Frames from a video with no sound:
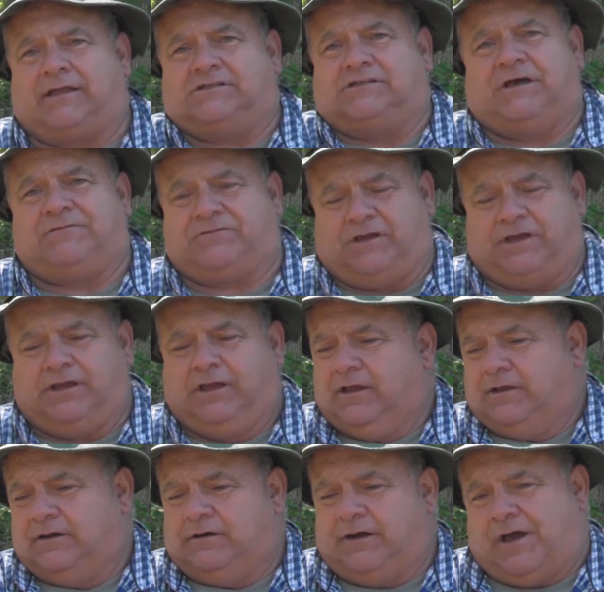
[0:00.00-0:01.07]
There's nothing,
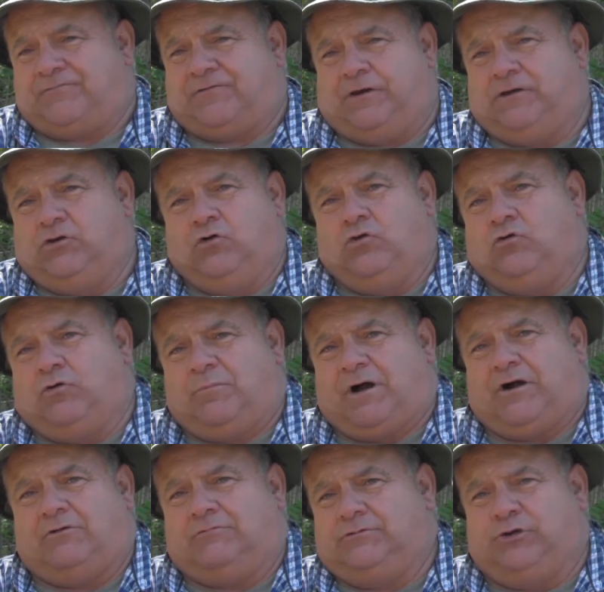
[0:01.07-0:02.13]
nothing new
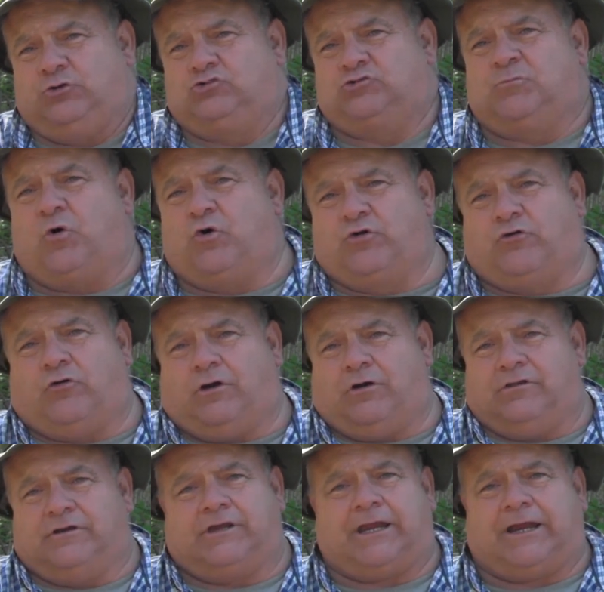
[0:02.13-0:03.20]
about used motor
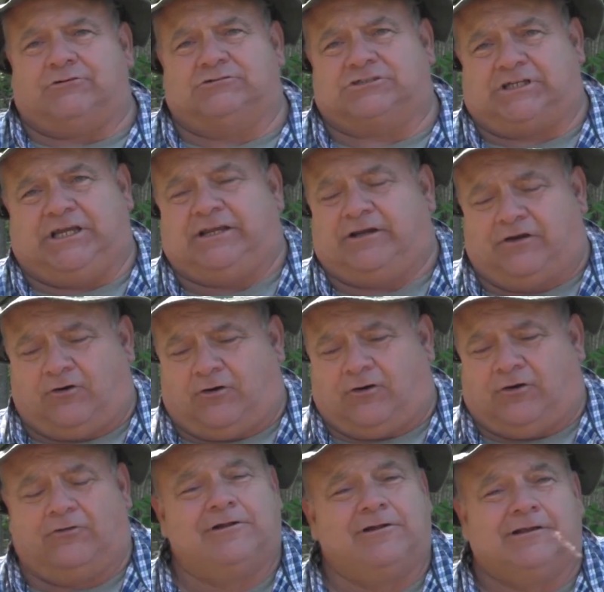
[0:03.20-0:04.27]
oil and kerosene at
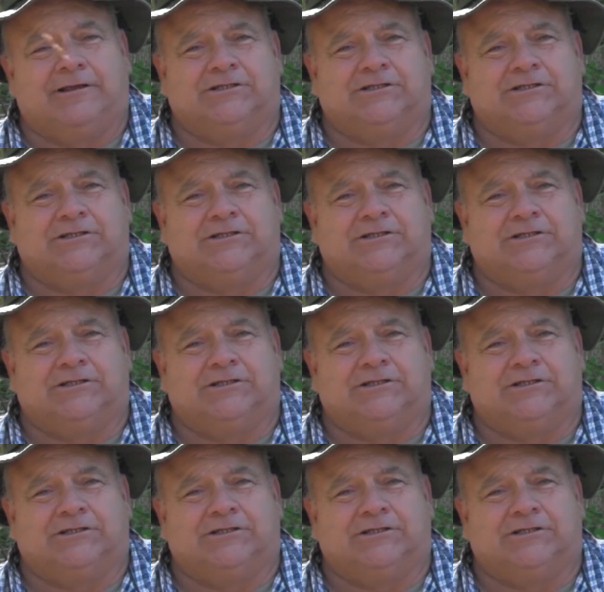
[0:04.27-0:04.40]
all.